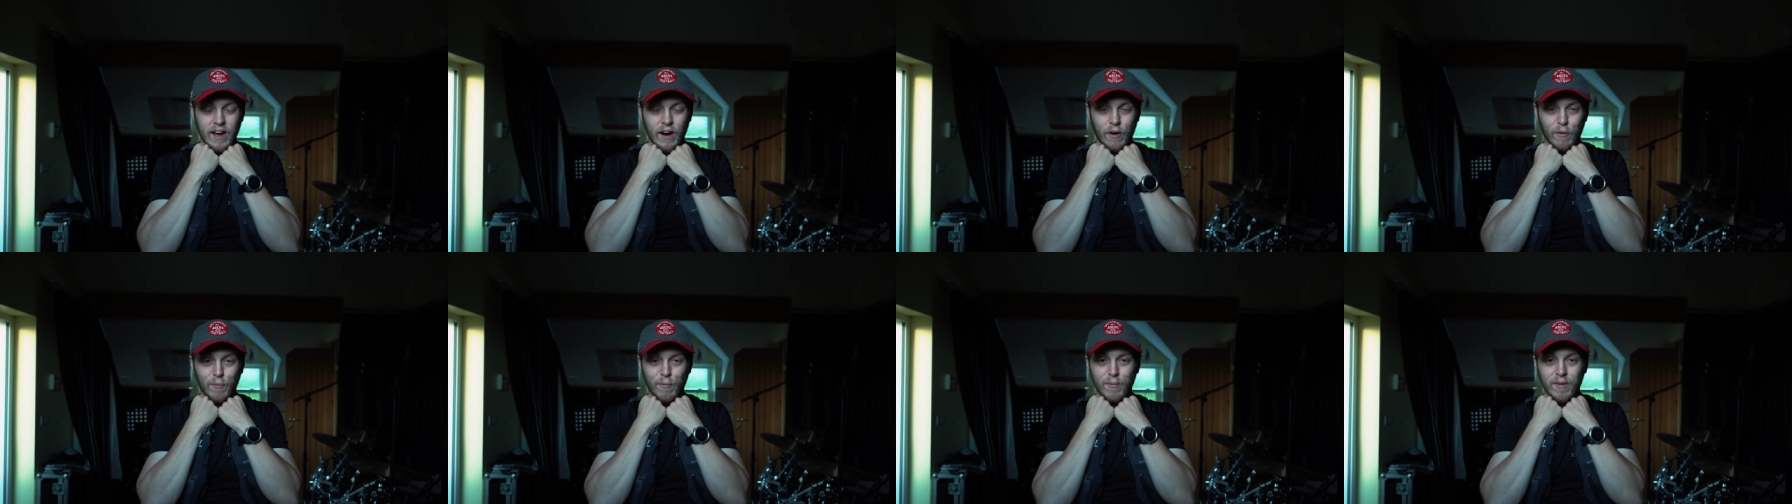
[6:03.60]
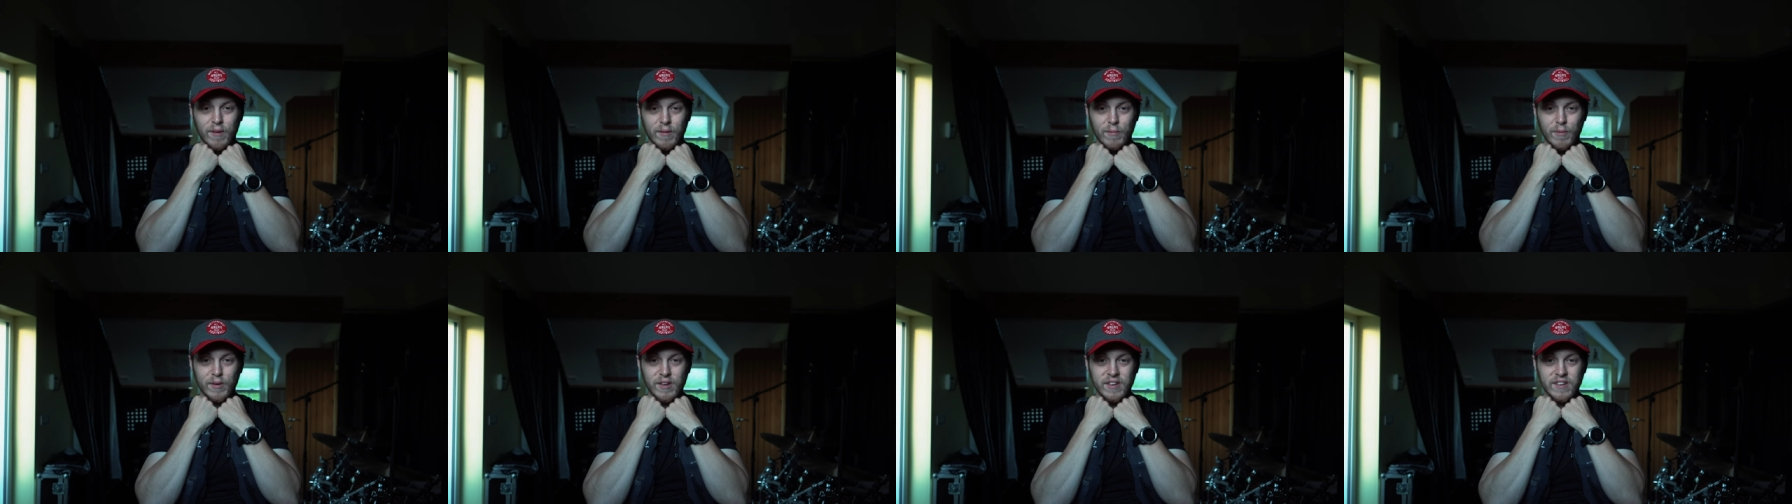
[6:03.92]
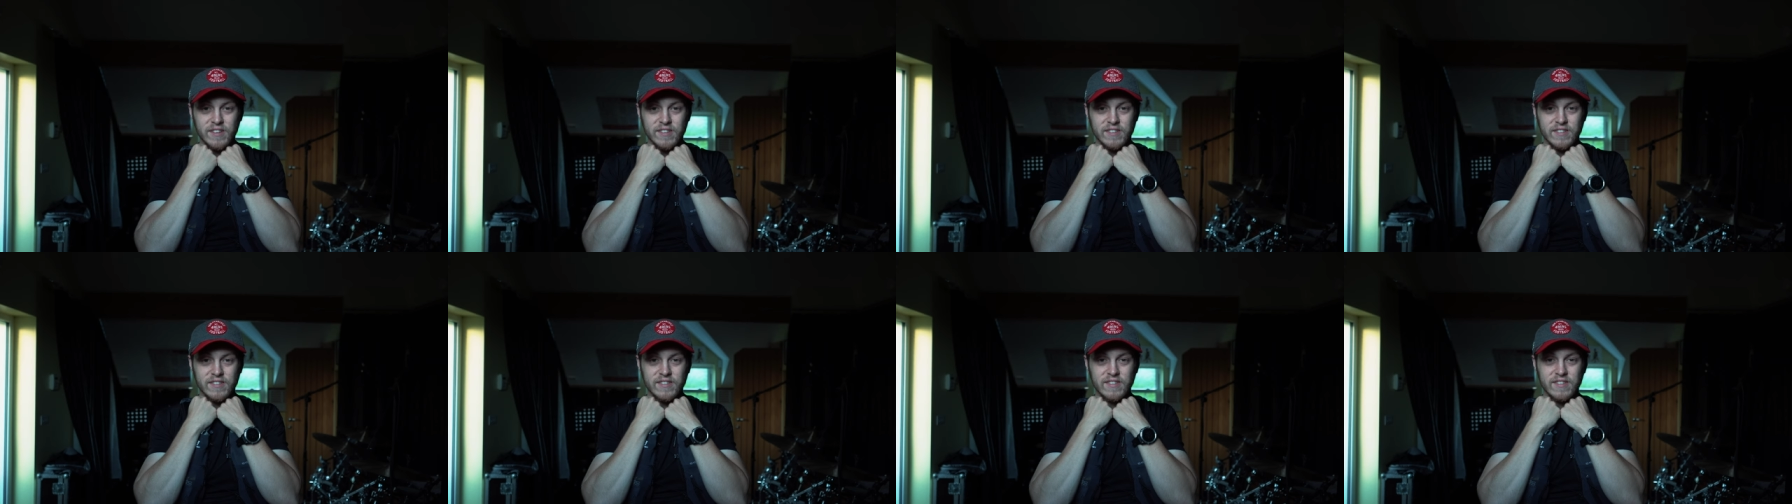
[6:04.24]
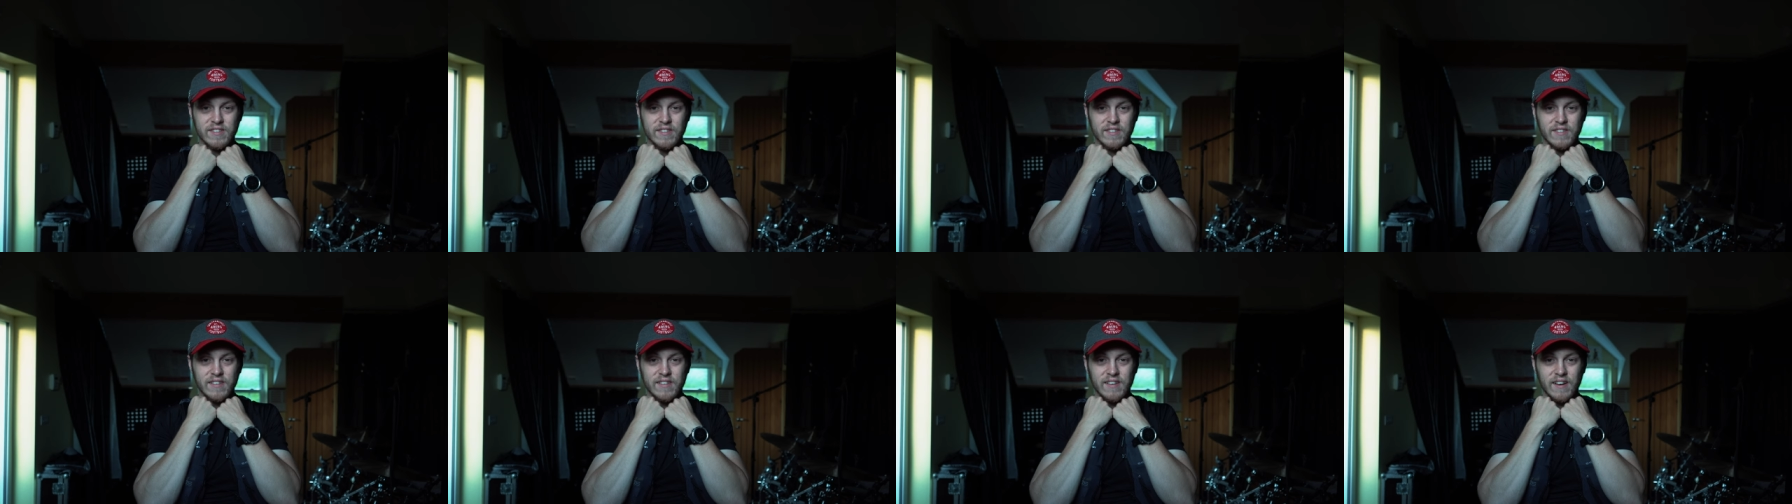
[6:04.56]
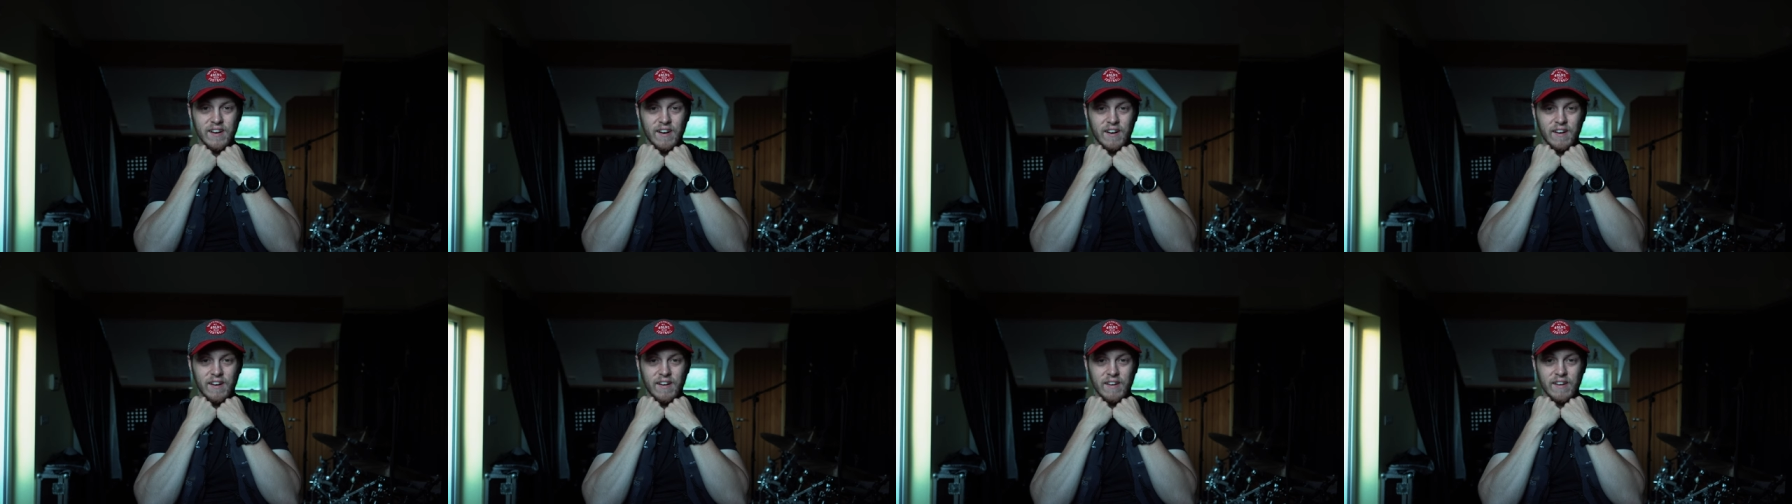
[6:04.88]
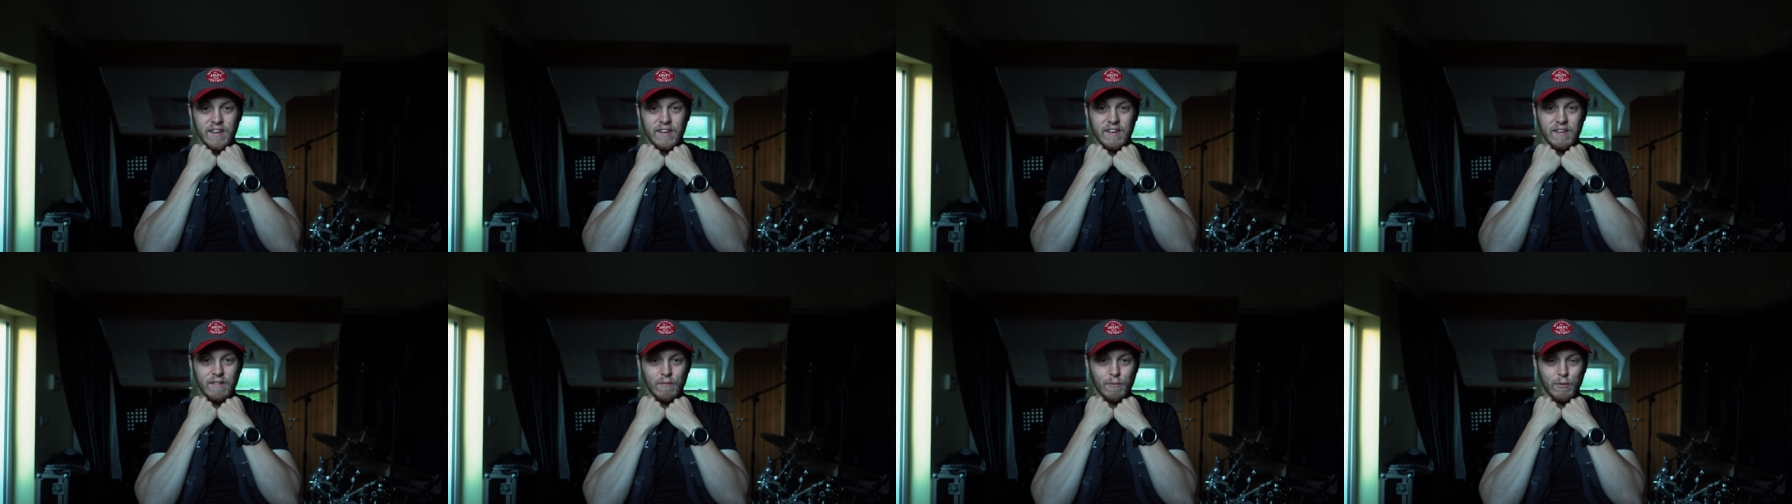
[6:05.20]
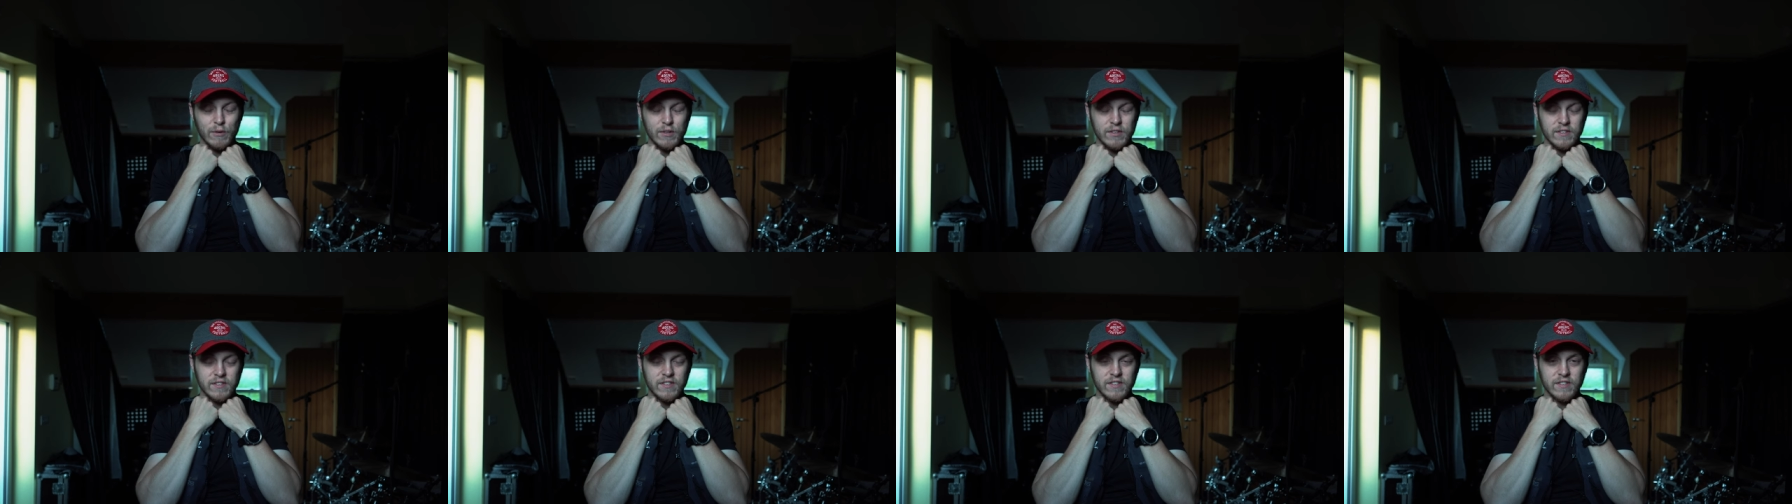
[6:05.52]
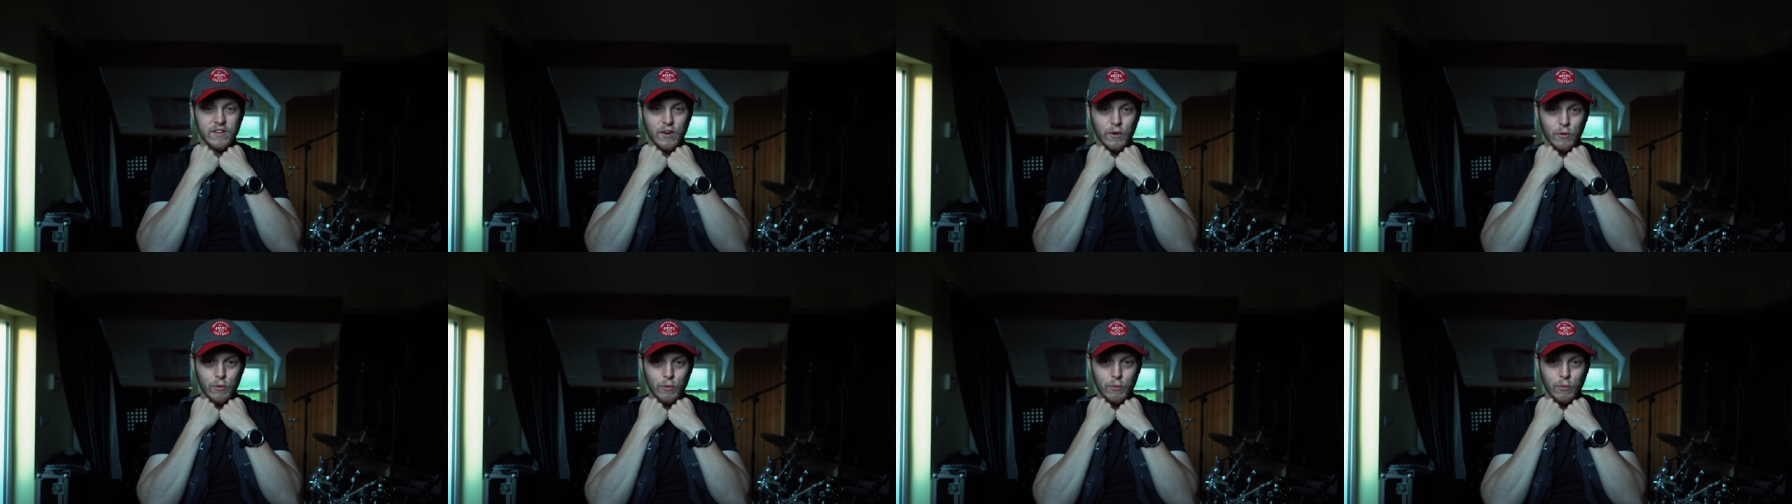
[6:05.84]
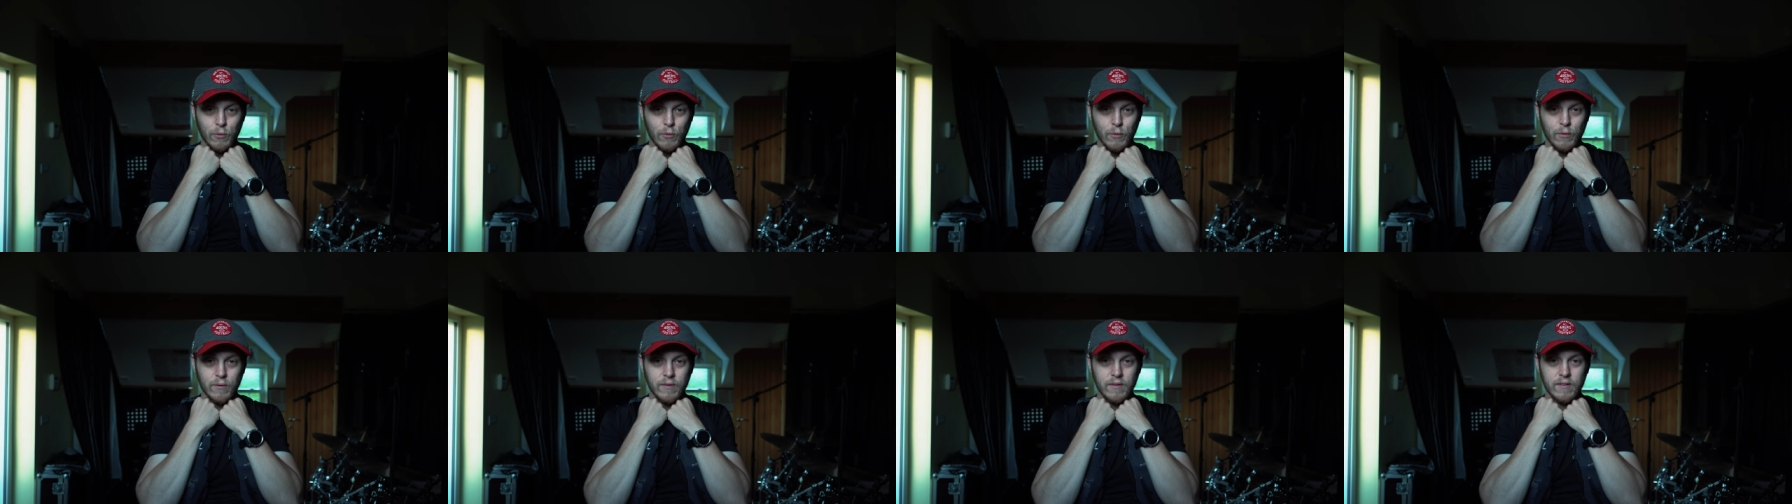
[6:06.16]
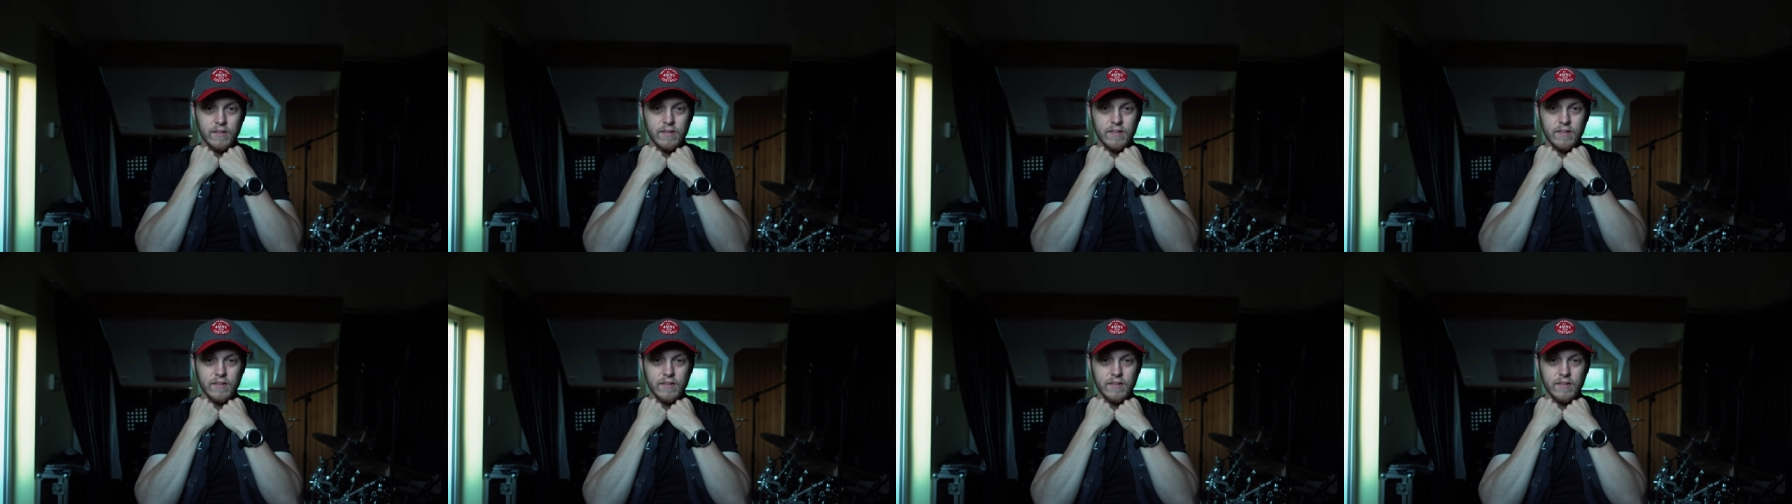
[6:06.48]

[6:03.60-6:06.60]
helped me because I was so